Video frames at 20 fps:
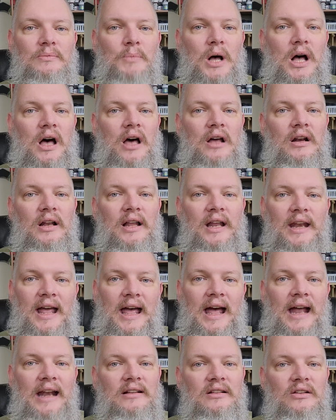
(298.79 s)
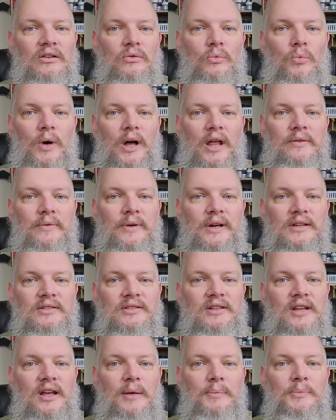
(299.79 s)
model and adding little weathering
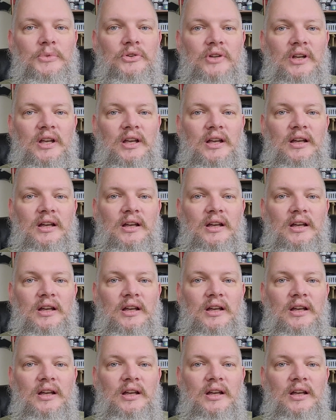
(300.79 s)
steps